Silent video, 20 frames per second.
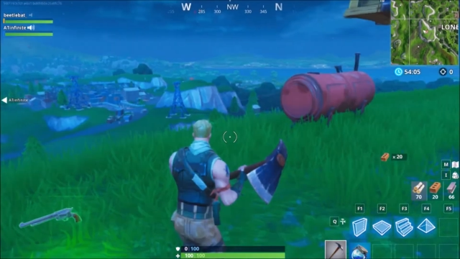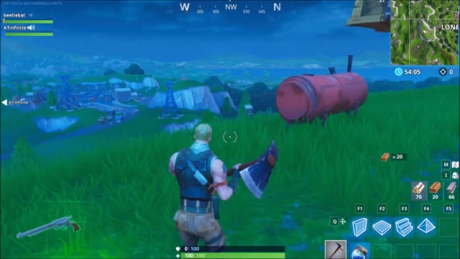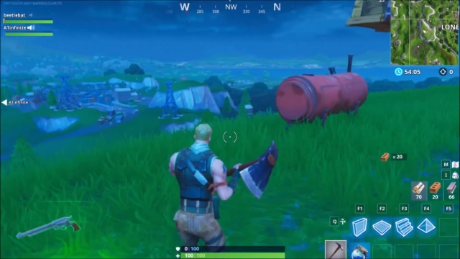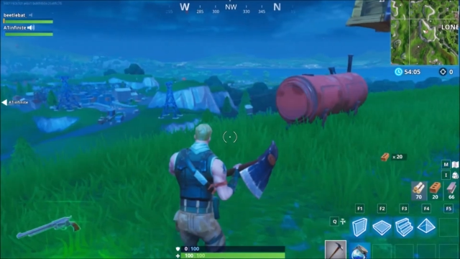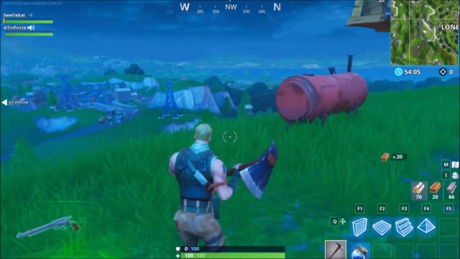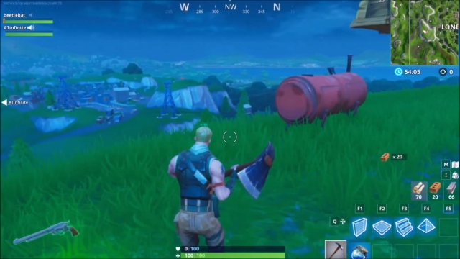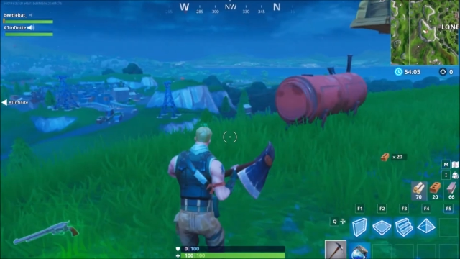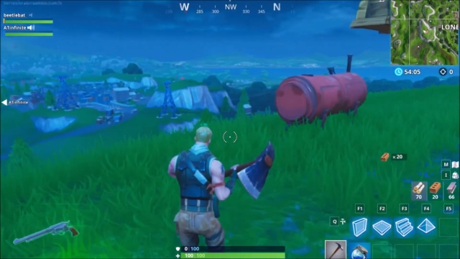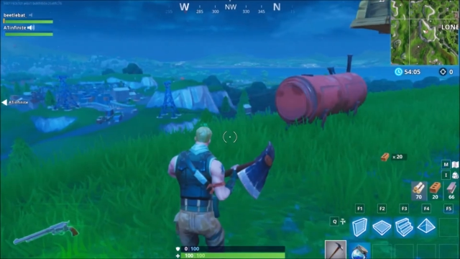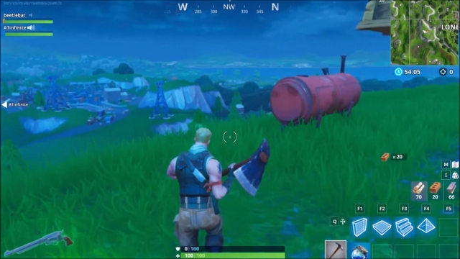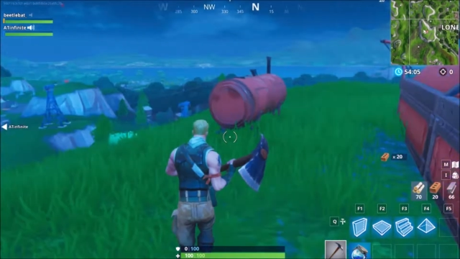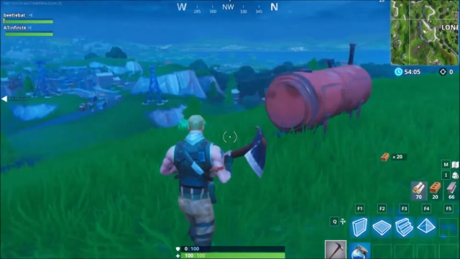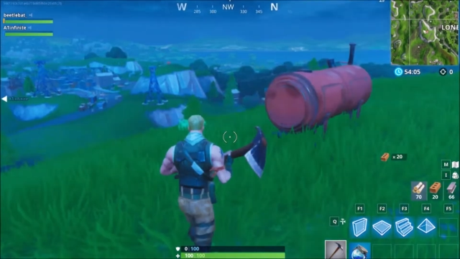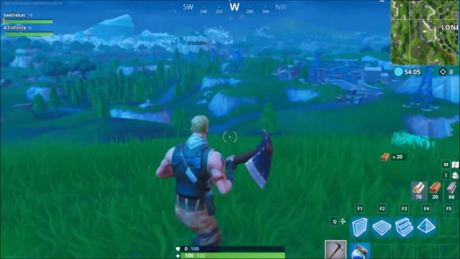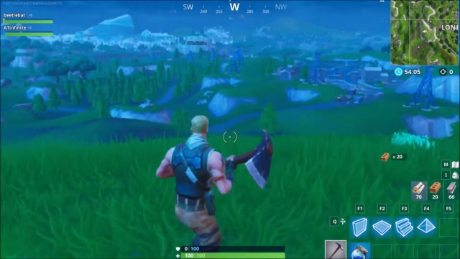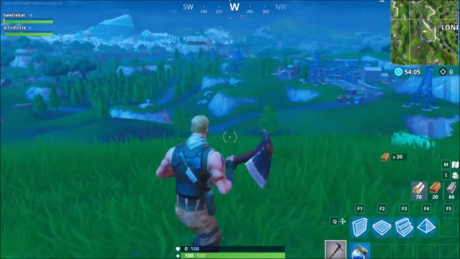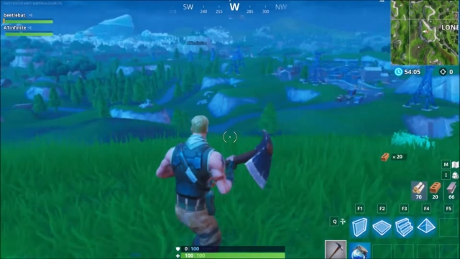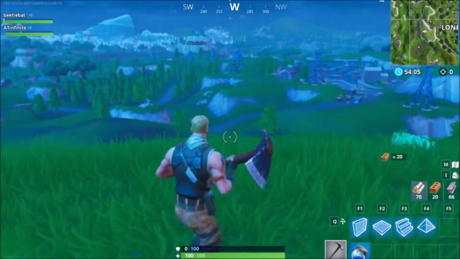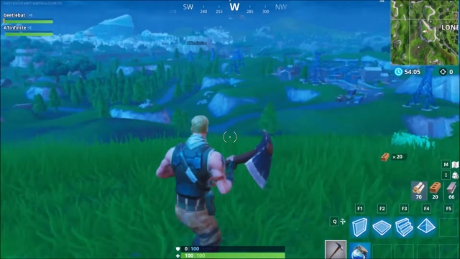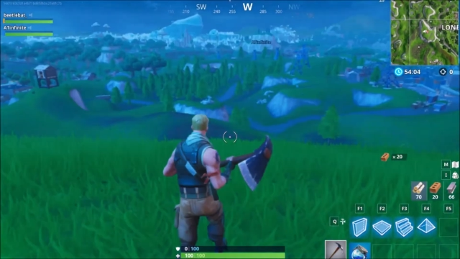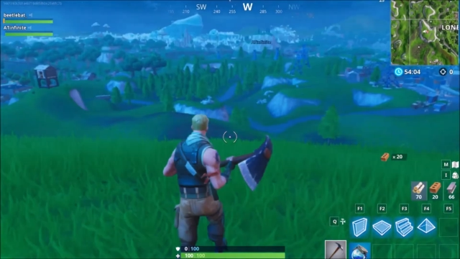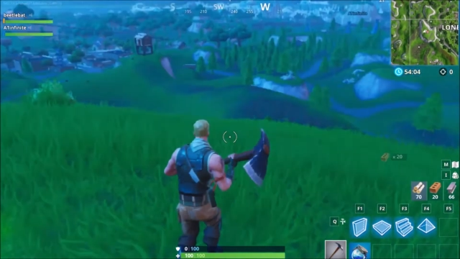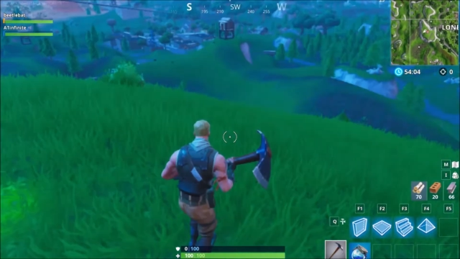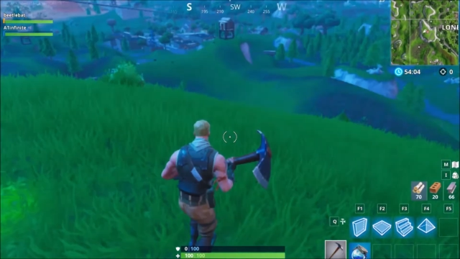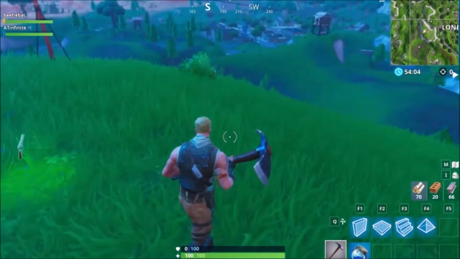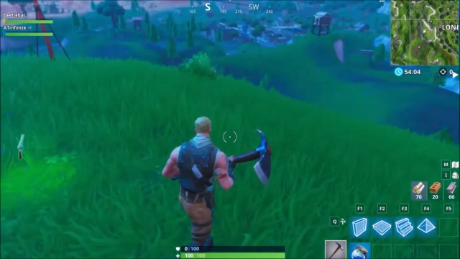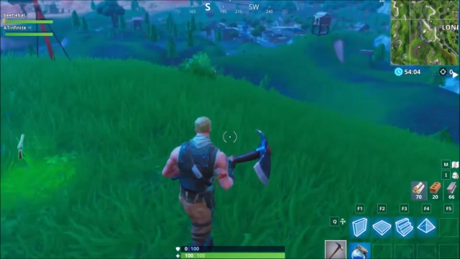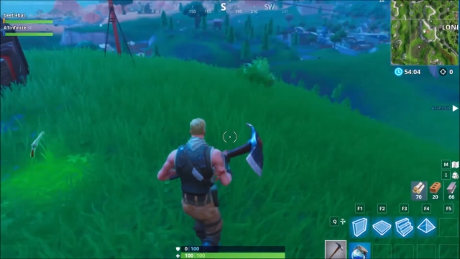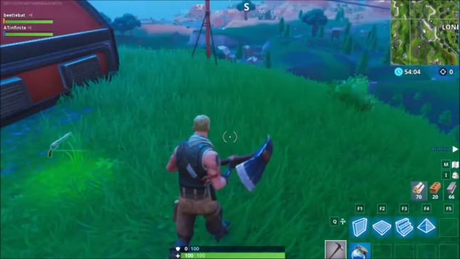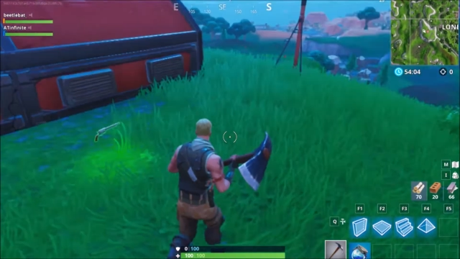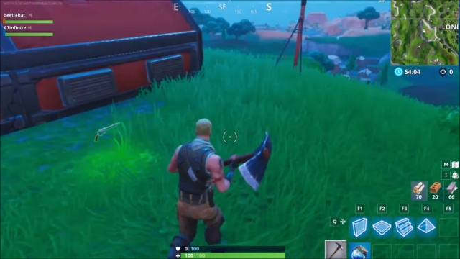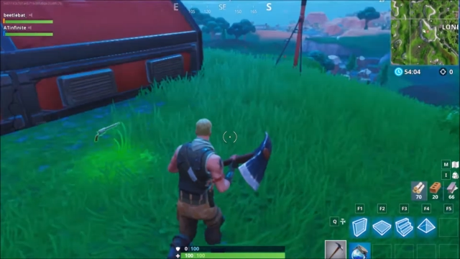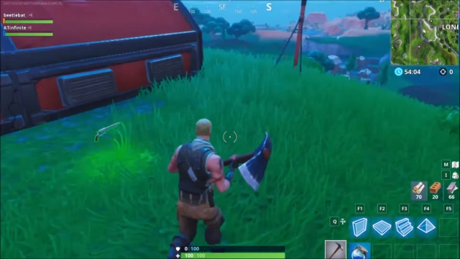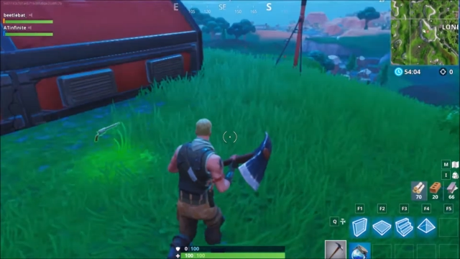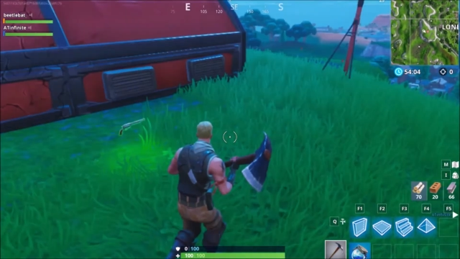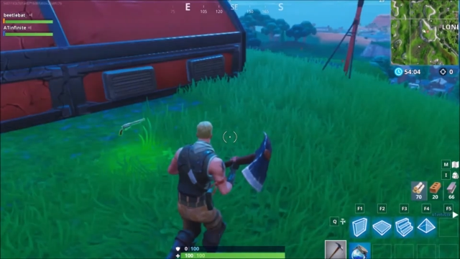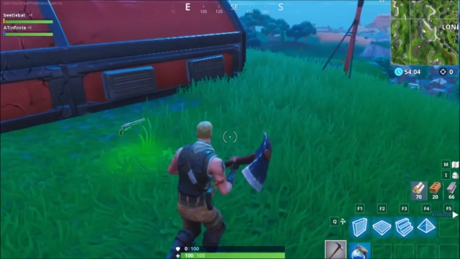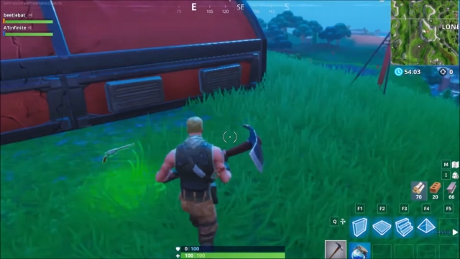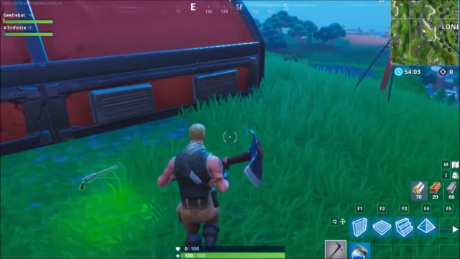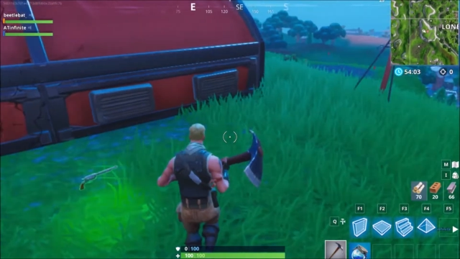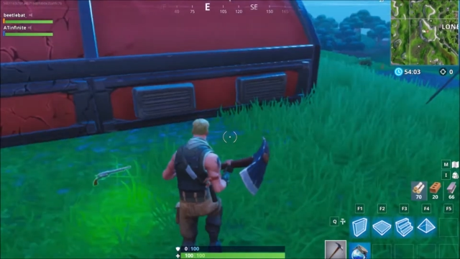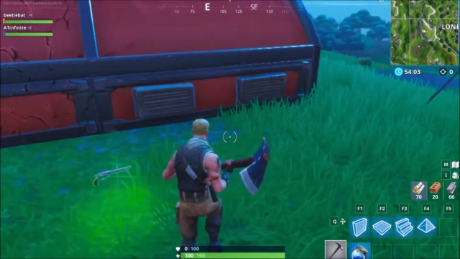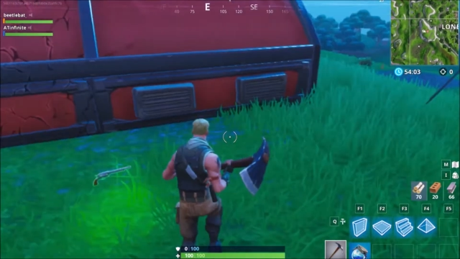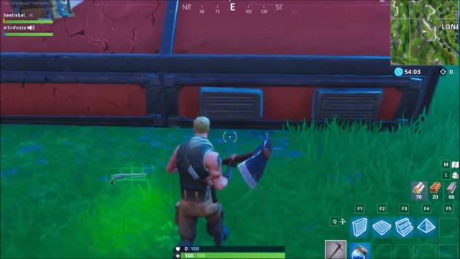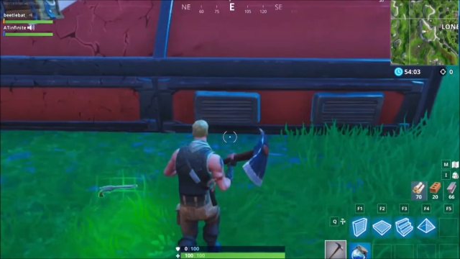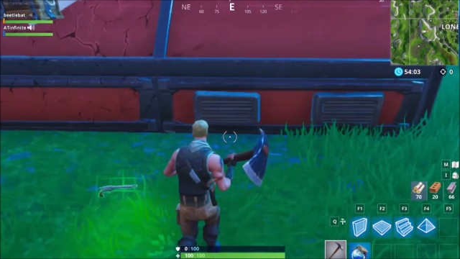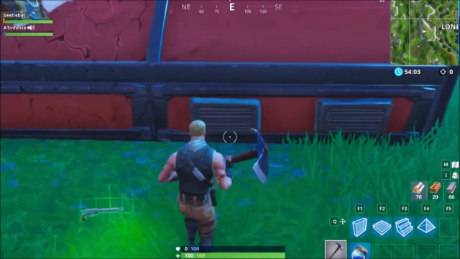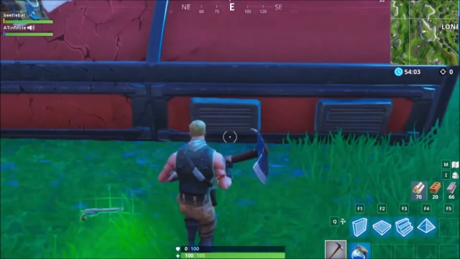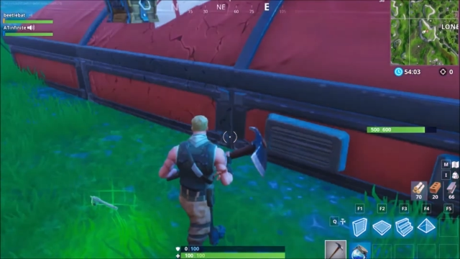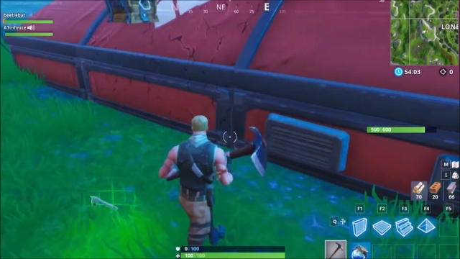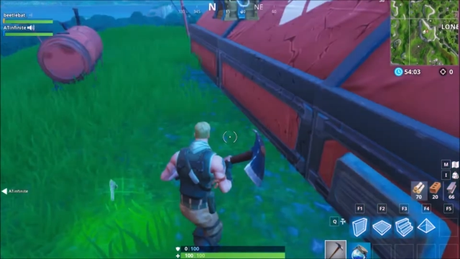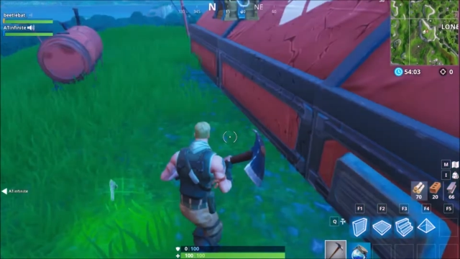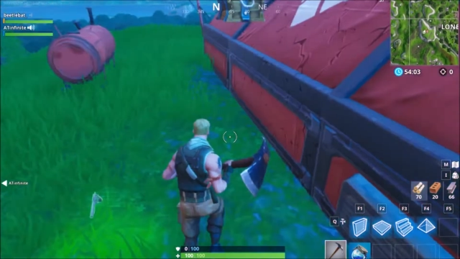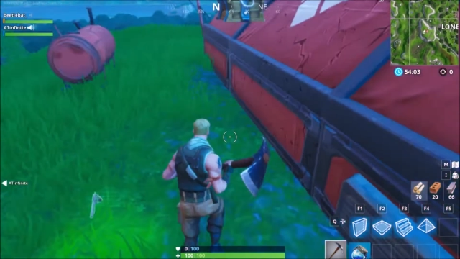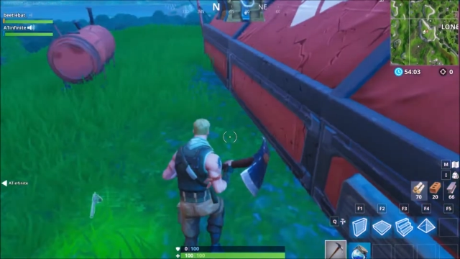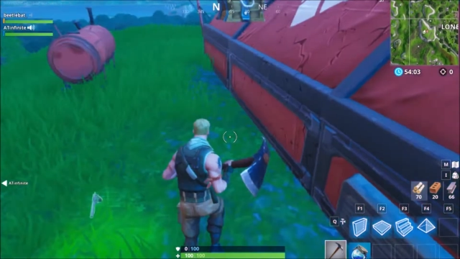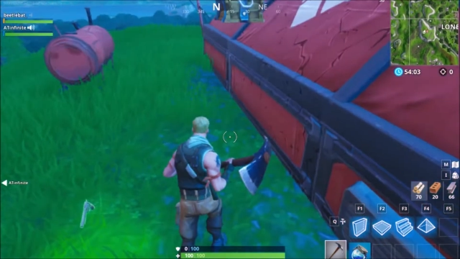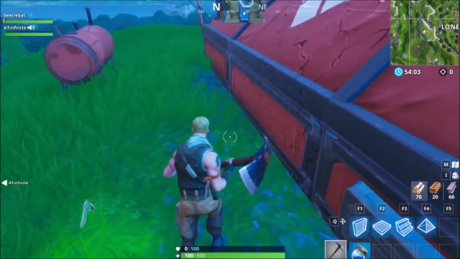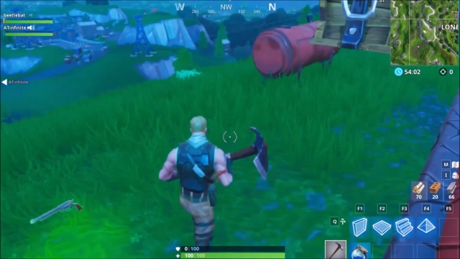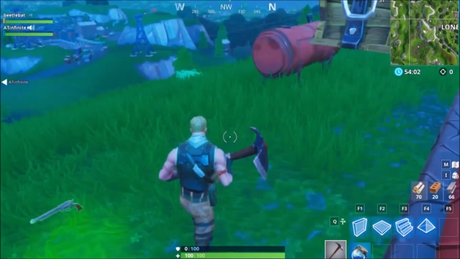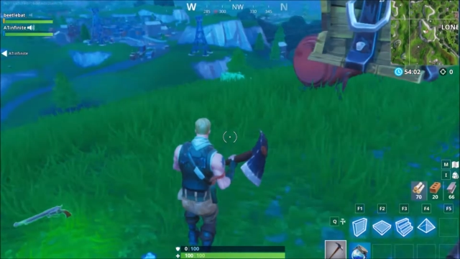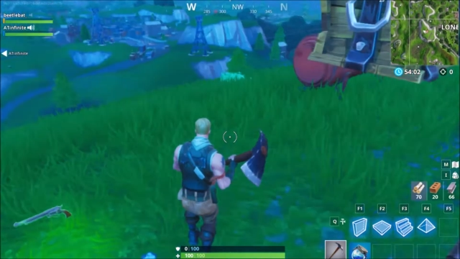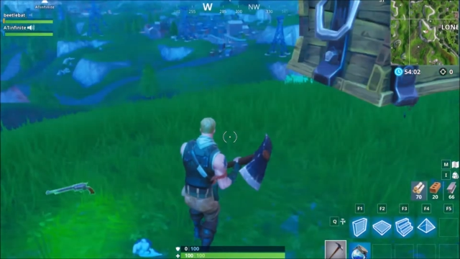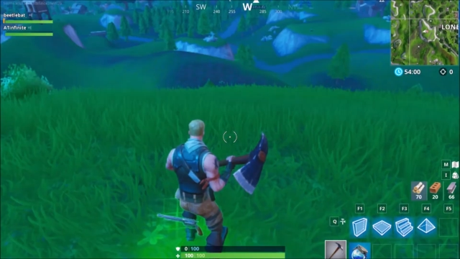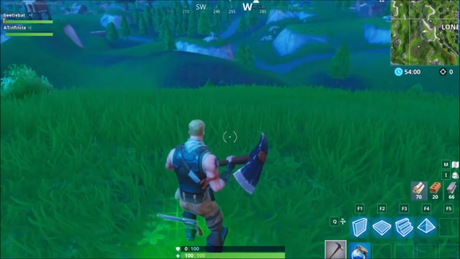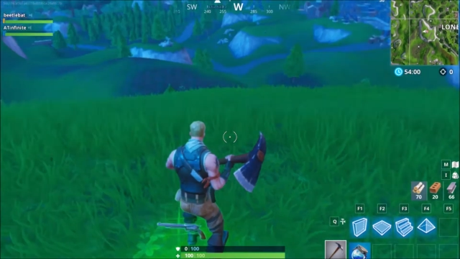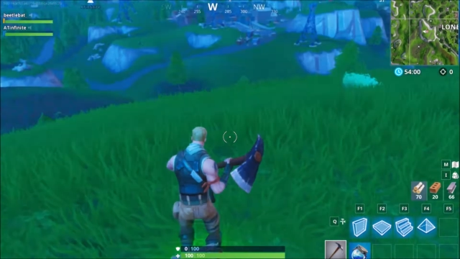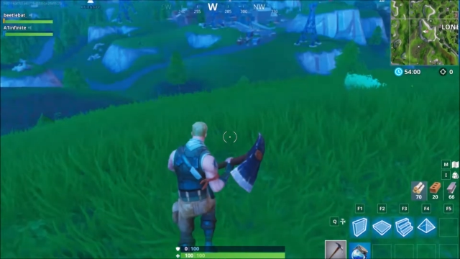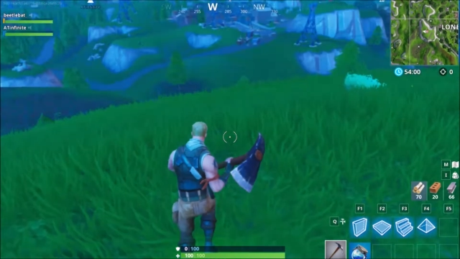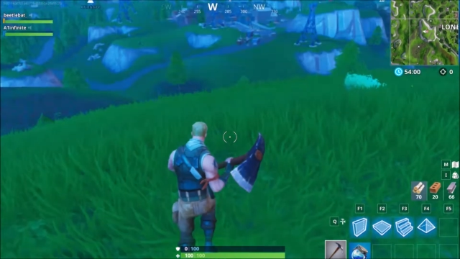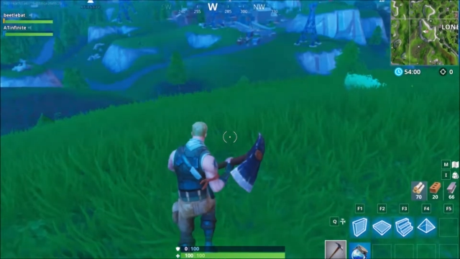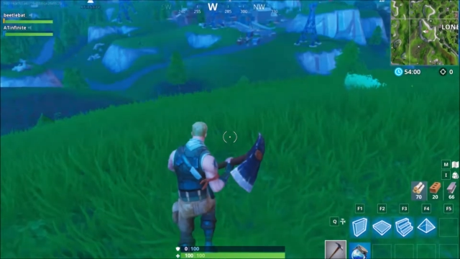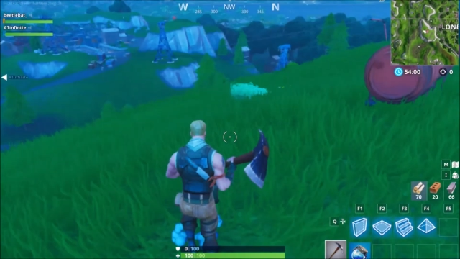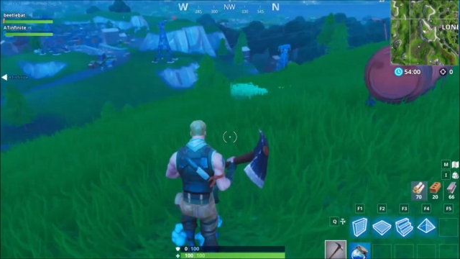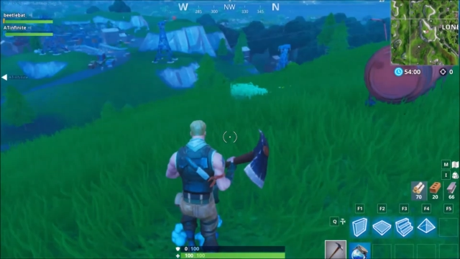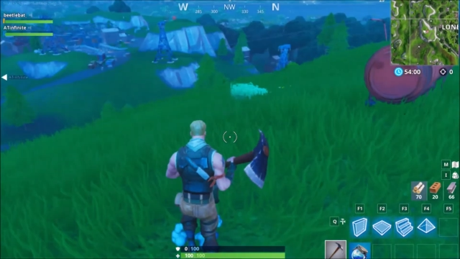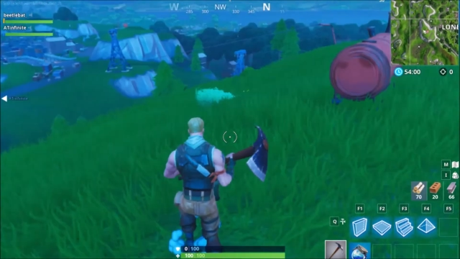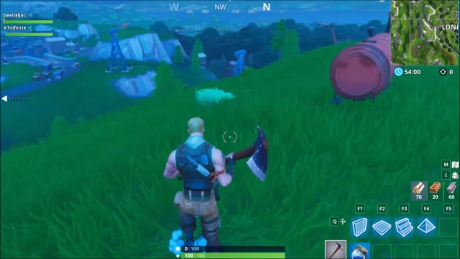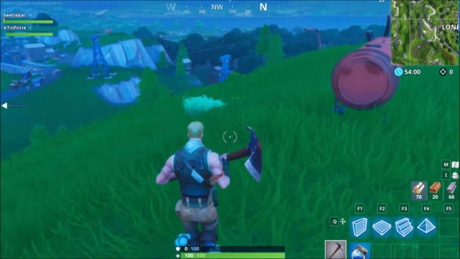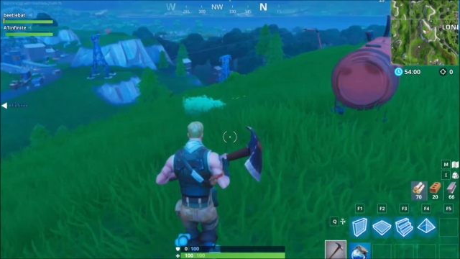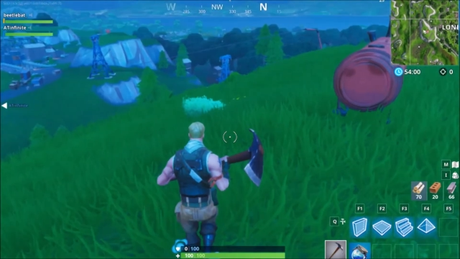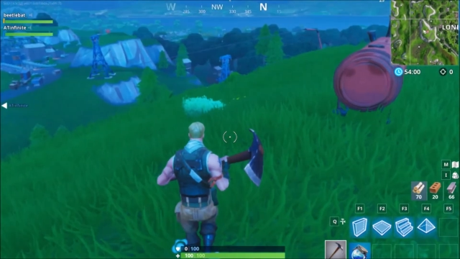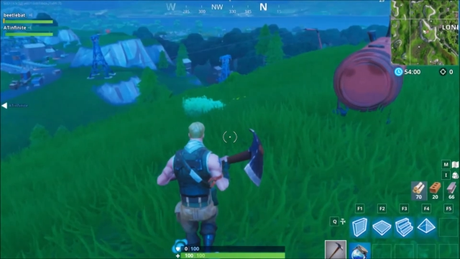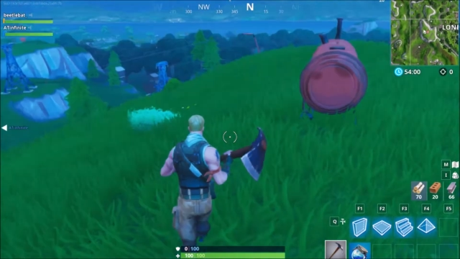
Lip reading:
No face is visible, so there are no lips to read.